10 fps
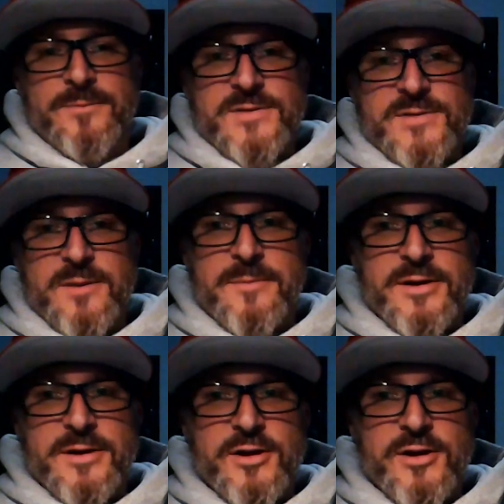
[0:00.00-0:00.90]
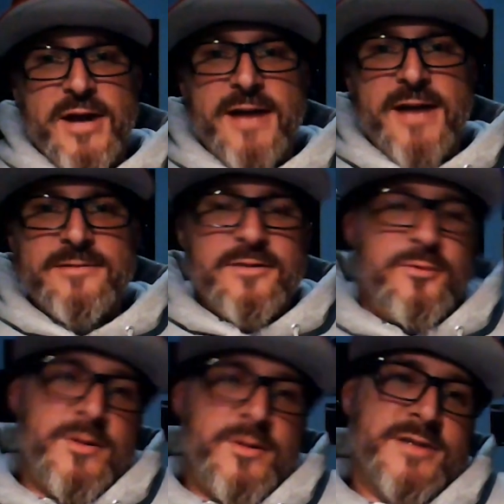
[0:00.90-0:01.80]
something I've been good at, and
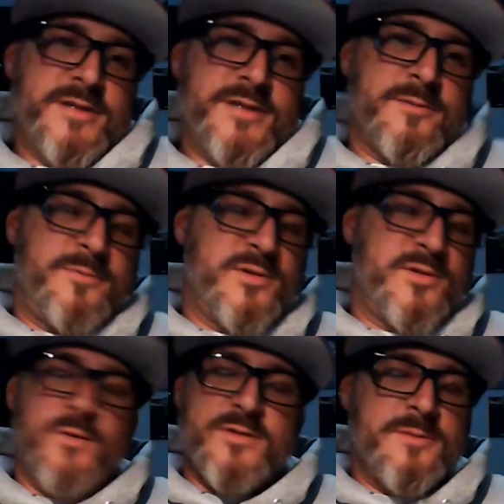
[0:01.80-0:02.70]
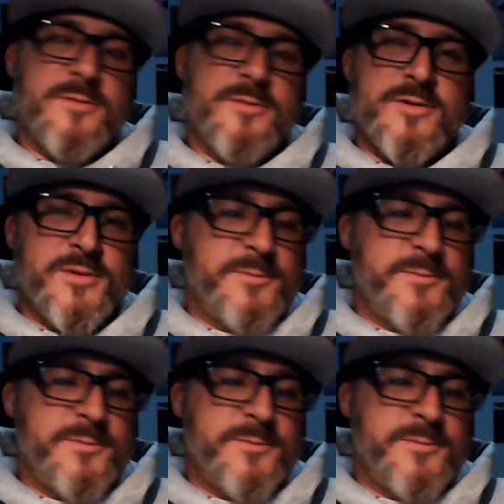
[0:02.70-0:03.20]
then threes are so similar.